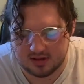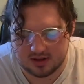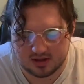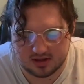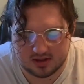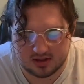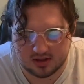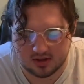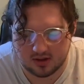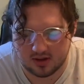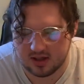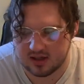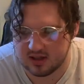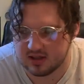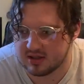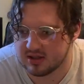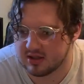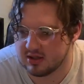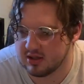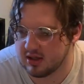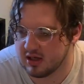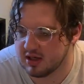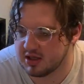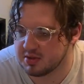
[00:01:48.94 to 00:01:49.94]
just go ahead and
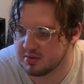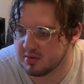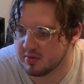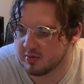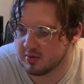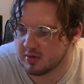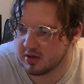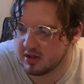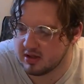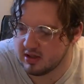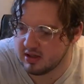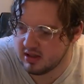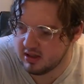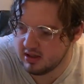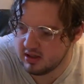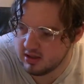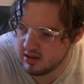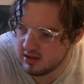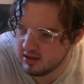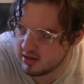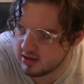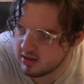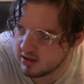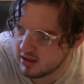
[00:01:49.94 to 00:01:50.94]
tell you guys what we're gonna
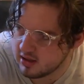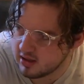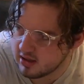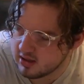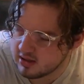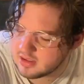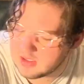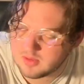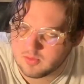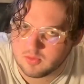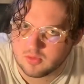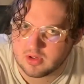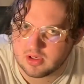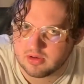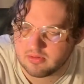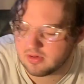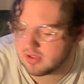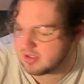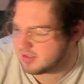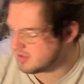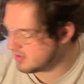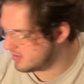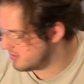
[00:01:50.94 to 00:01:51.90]
need, and then we'll get right